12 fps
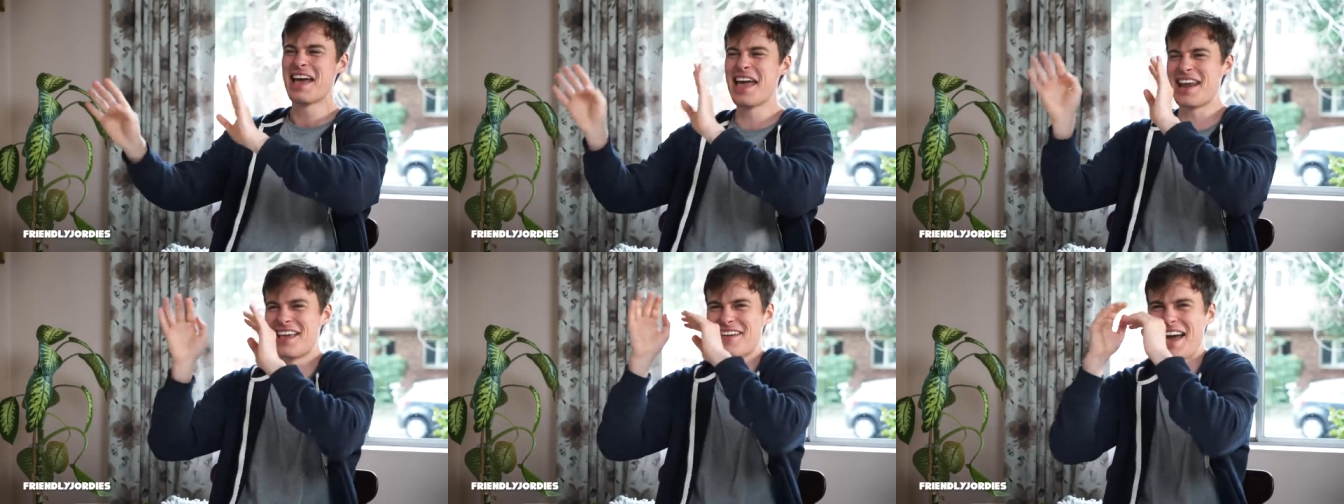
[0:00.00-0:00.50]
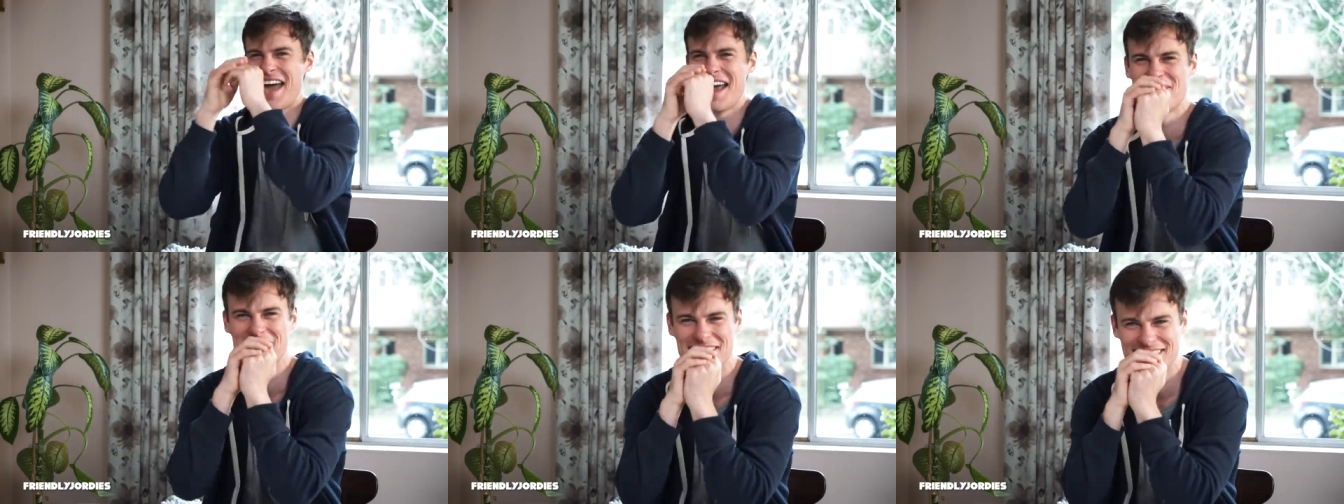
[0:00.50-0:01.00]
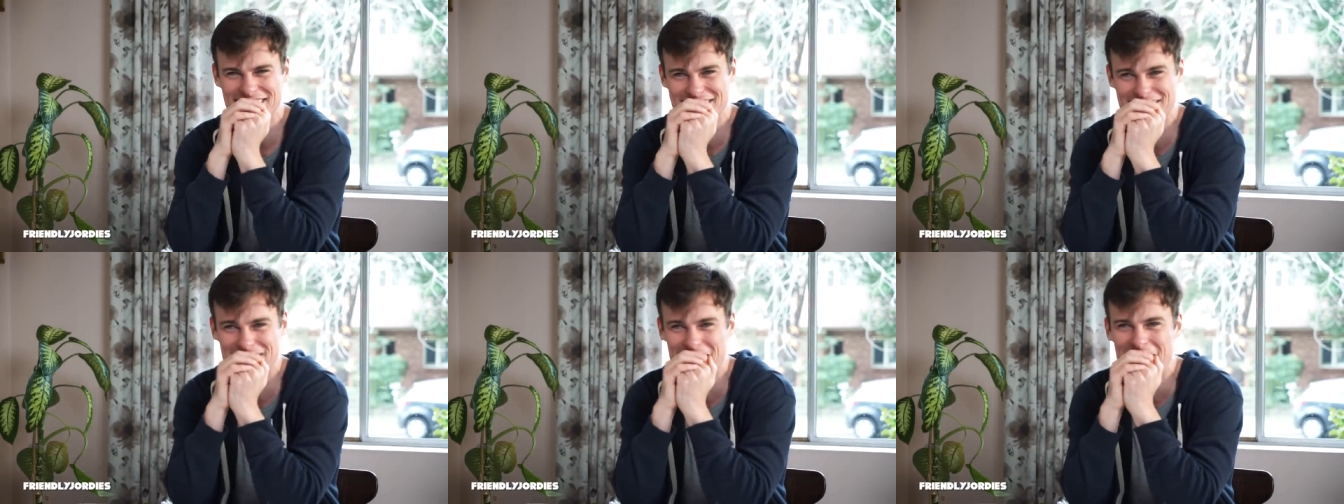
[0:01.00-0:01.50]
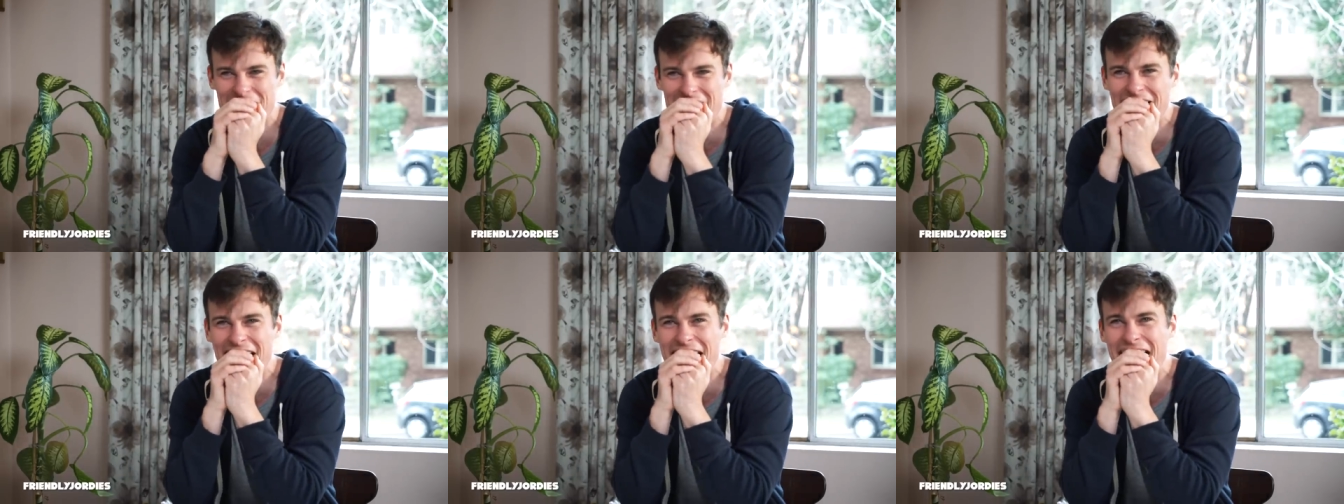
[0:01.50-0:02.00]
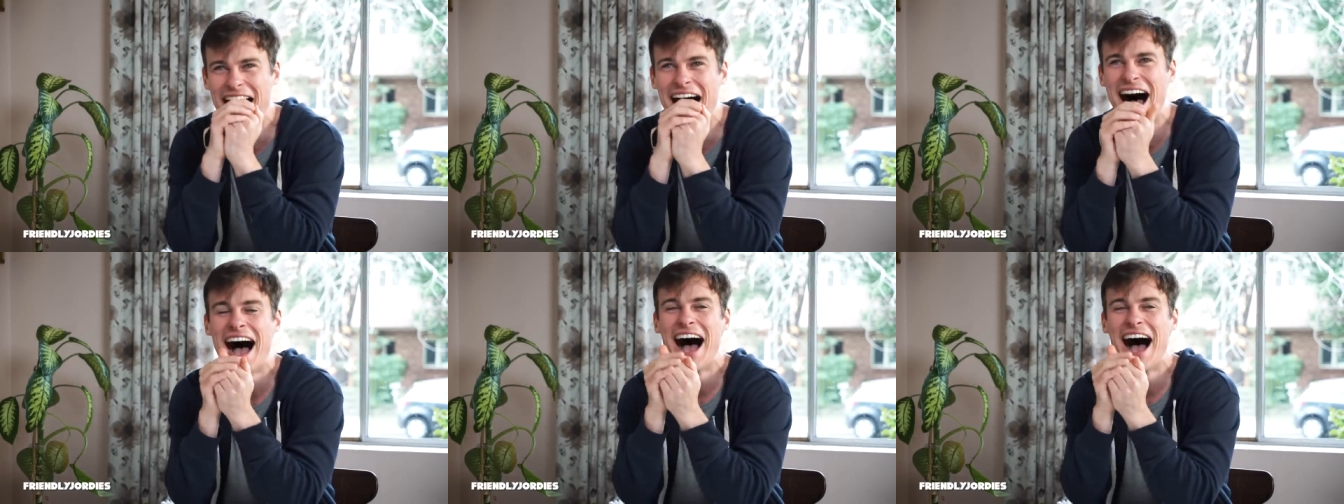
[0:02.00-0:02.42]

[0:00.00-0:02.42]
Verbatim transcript: think of another example, maybe.